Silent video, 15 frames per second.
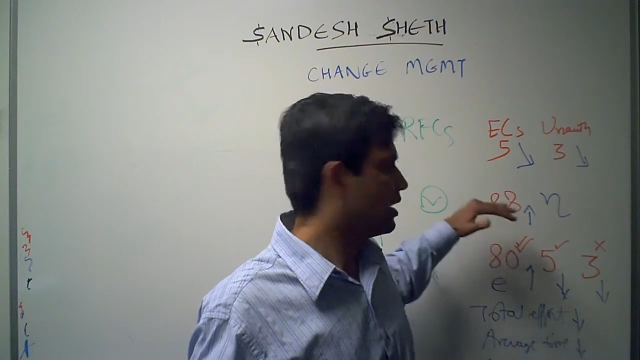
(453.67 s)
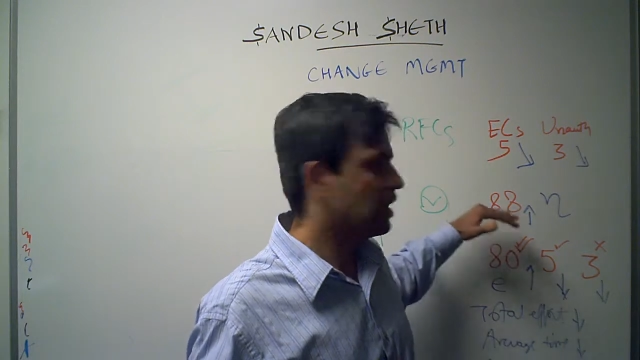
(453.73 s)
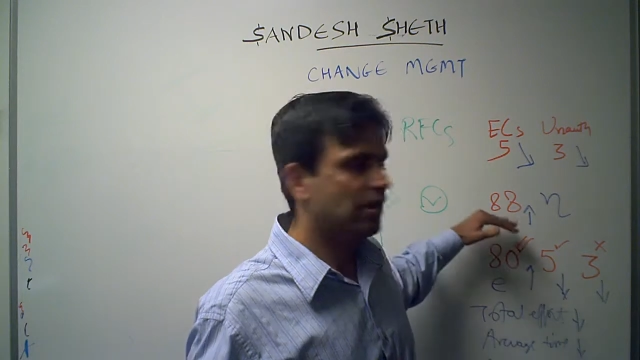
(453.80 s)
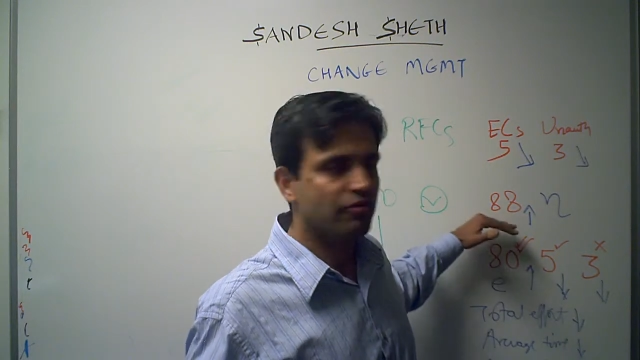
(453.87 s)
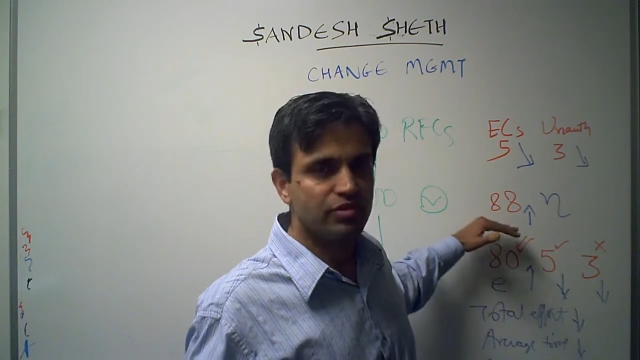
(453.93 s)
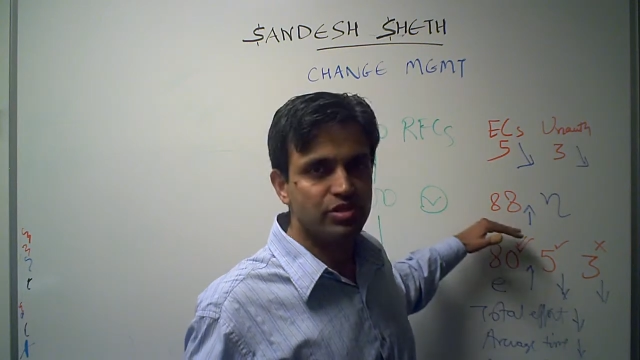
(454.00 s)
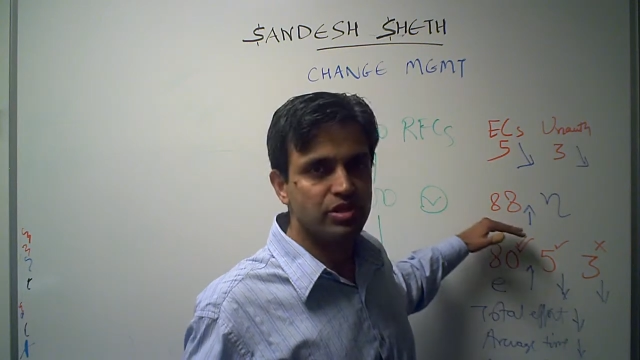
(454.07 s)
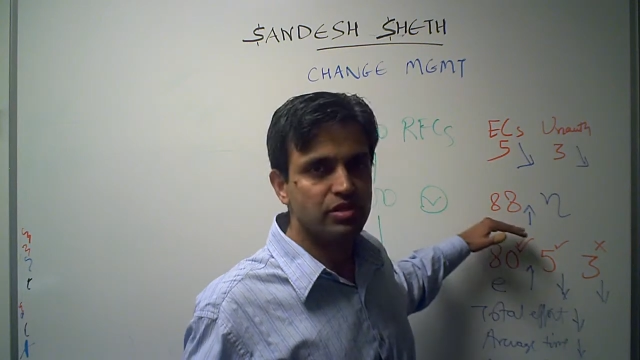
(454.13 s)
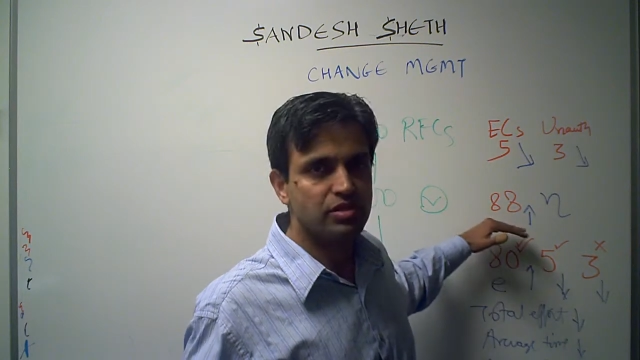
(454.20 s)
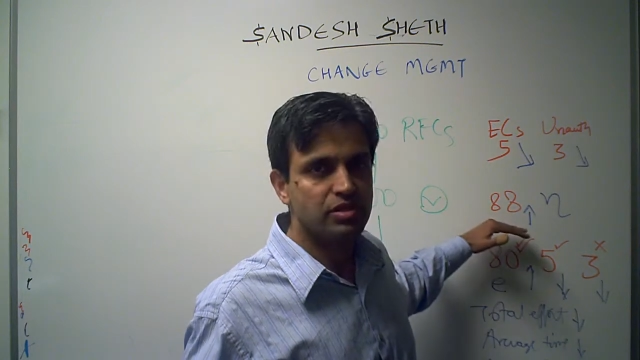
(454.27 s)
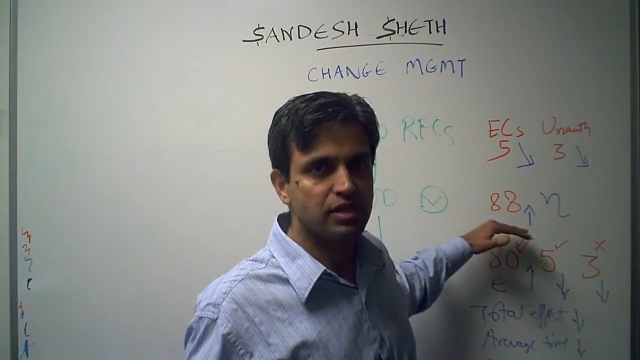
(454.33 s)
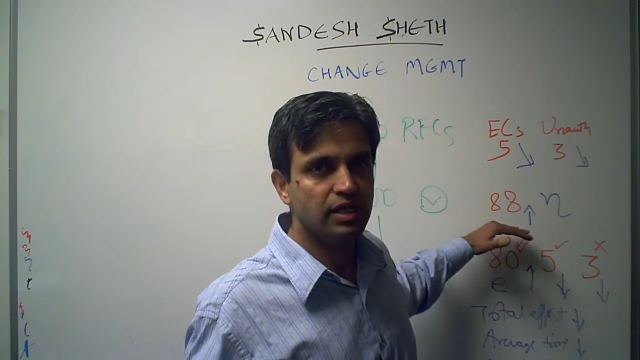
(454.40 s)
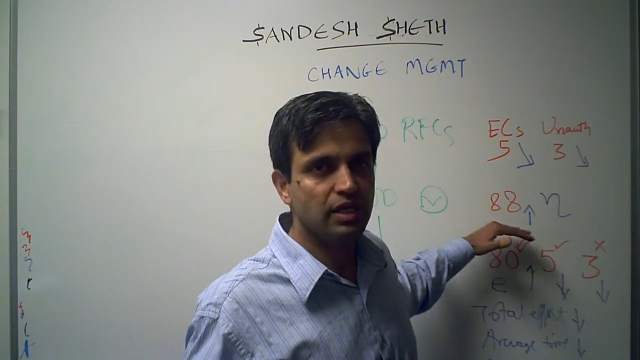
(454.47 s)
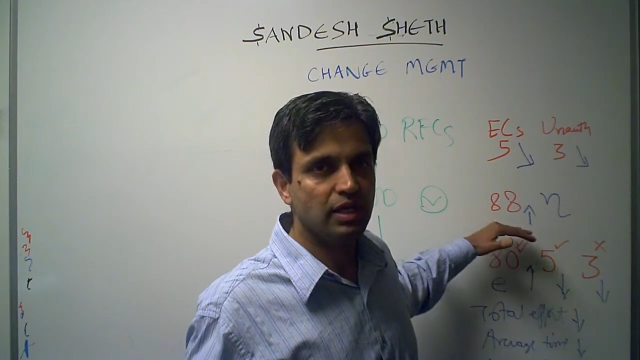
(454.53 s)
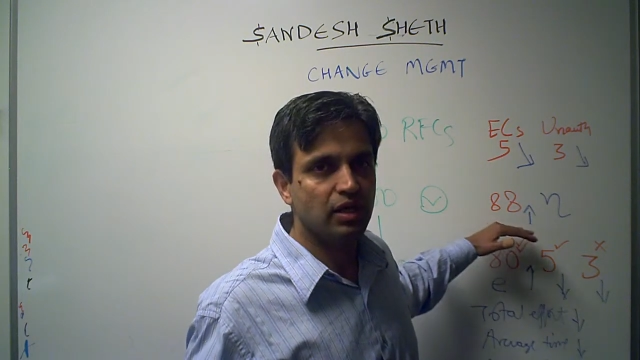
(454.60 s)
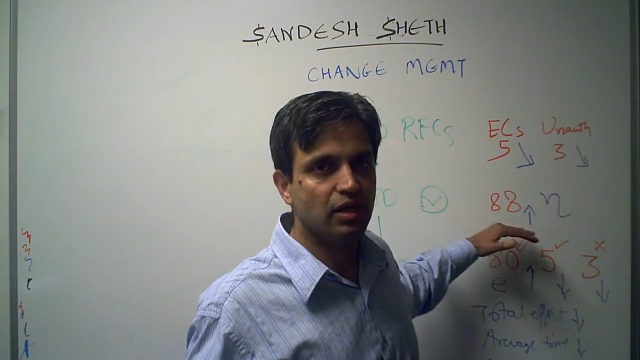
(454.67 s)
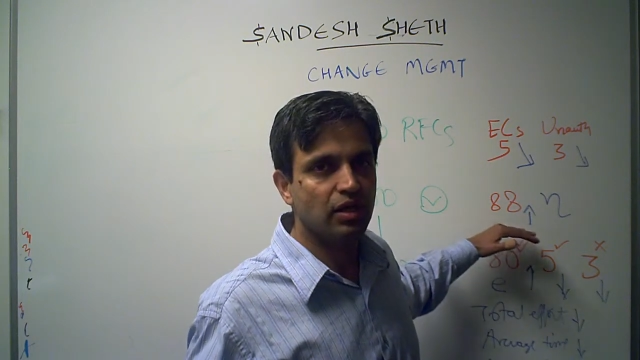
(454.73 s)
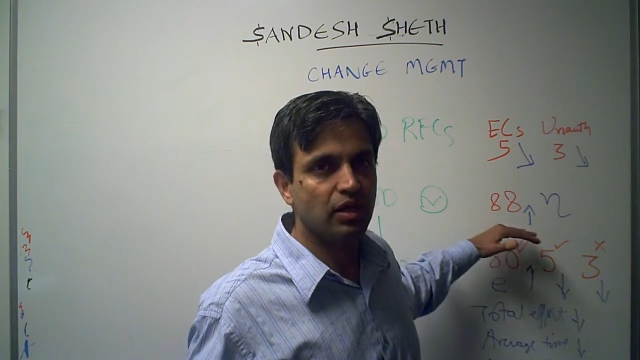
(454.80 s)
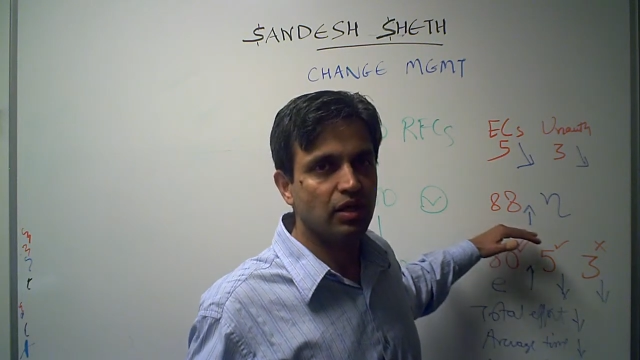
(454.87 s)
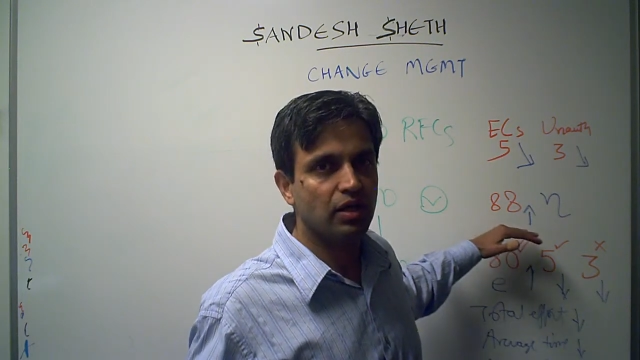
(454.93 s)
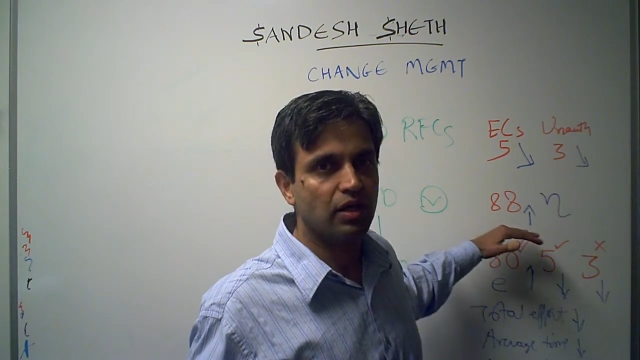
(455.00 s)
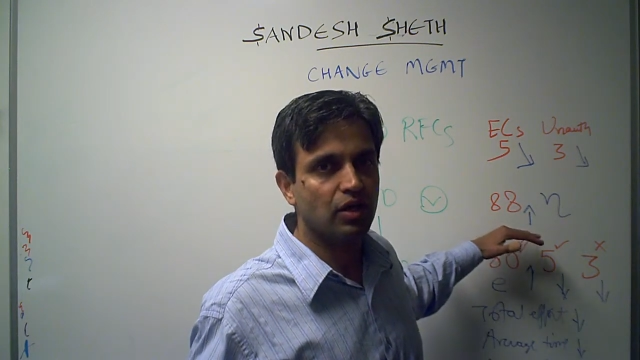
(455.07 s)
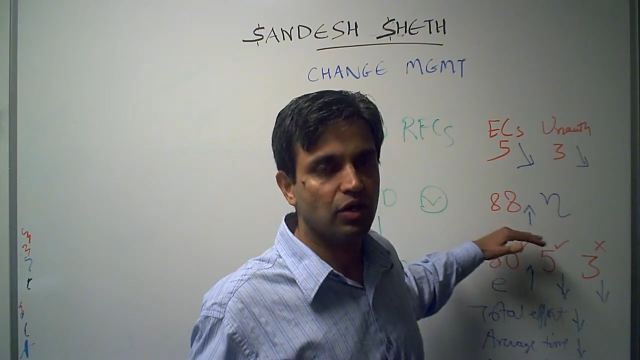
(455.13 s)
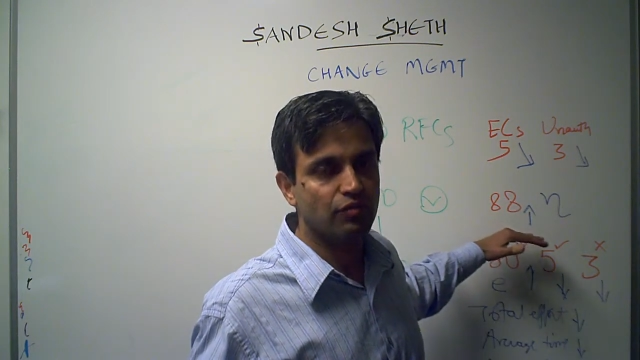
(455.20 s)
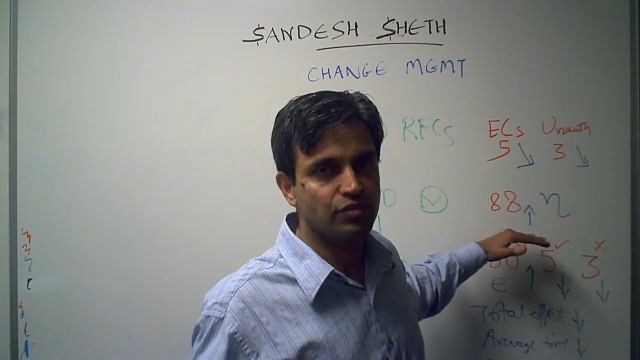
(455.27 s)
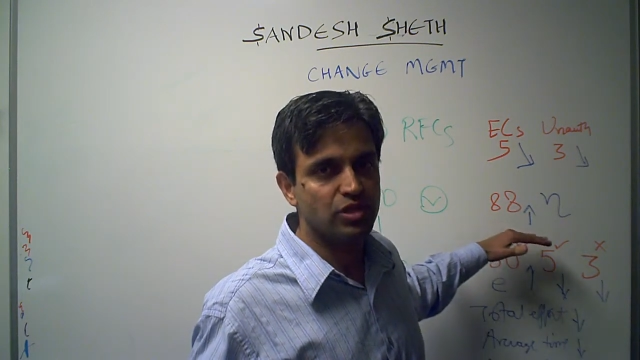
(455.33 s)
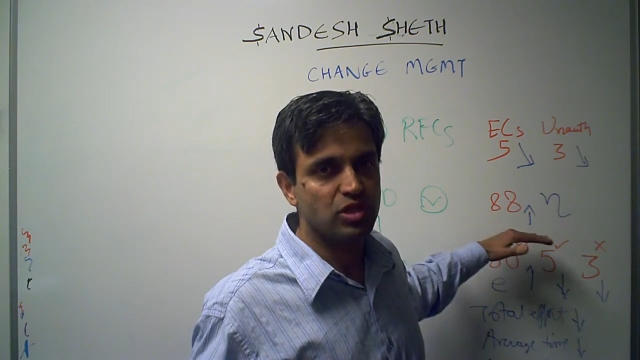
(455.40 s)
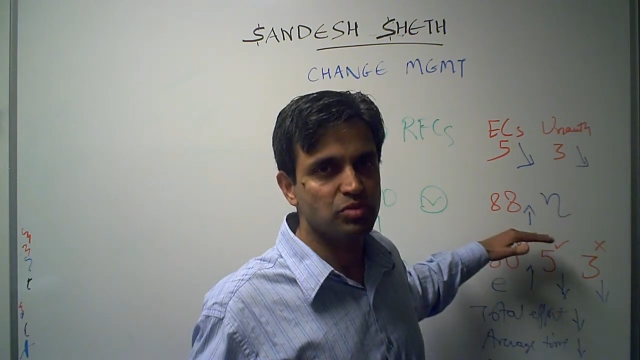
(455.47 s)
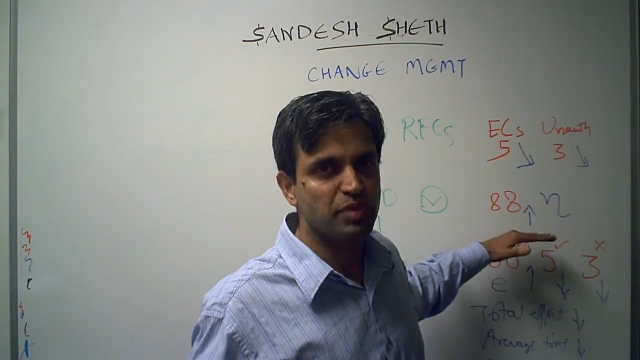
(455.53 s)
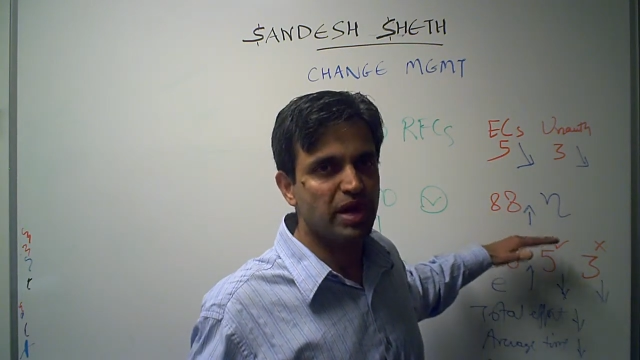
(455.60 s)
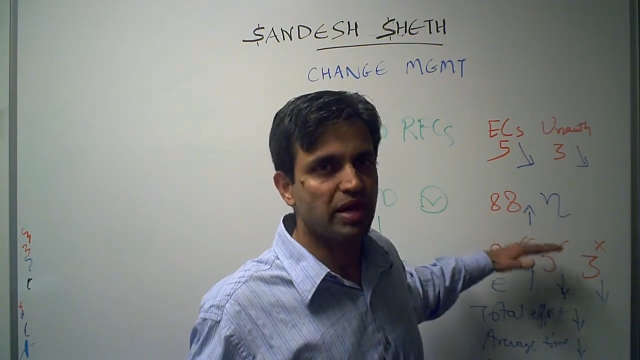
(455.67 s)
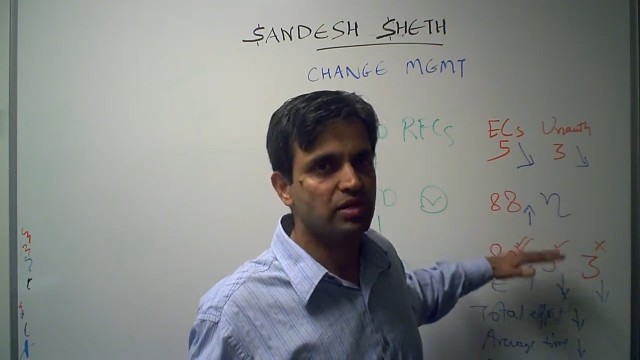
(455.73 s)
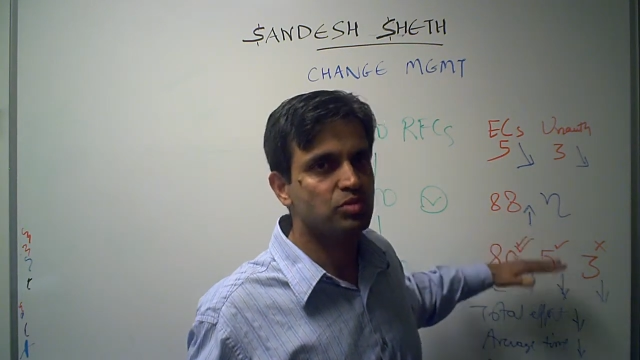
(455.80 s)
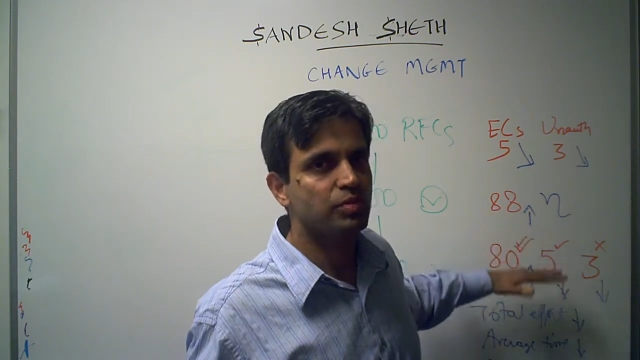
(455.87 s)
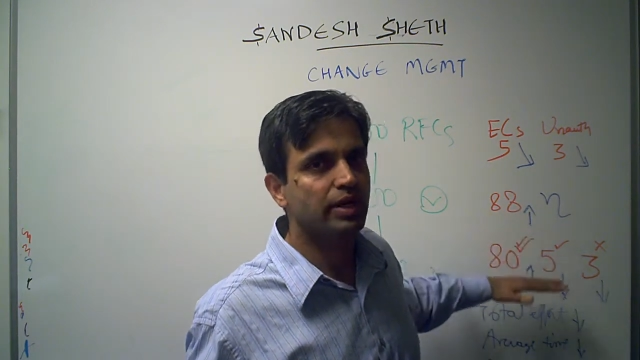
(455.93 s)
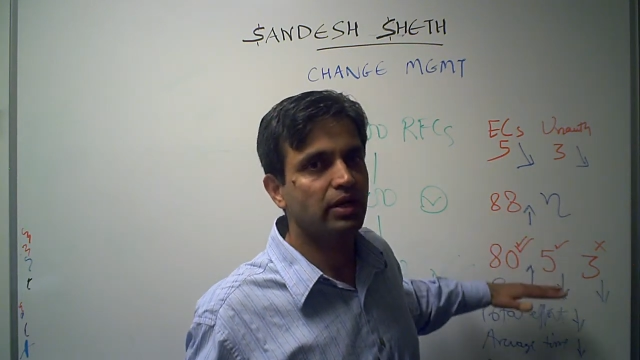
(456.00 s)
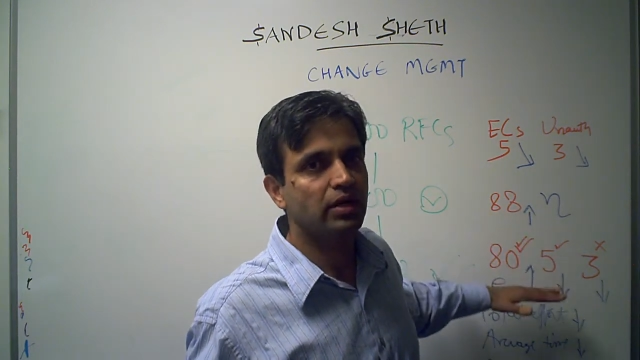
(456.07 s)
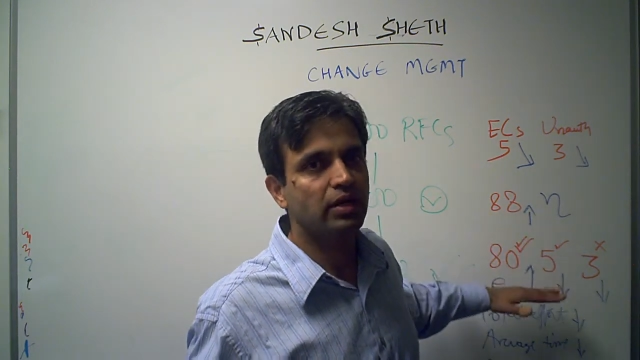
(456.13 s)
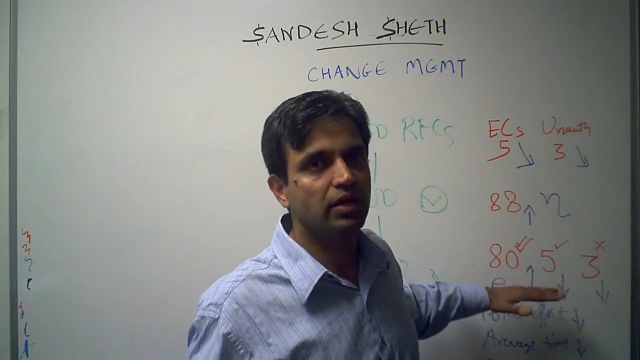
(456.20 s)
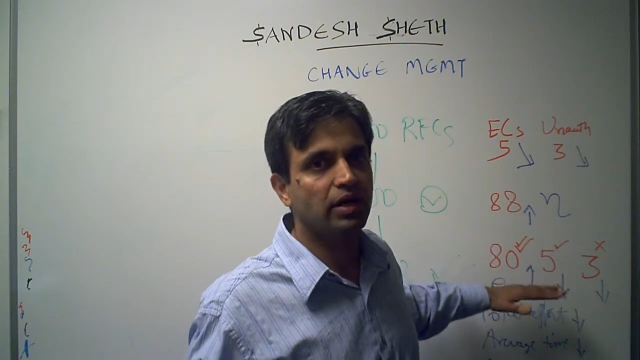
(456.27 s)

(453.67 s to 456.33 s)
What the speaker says: efficiency of change management,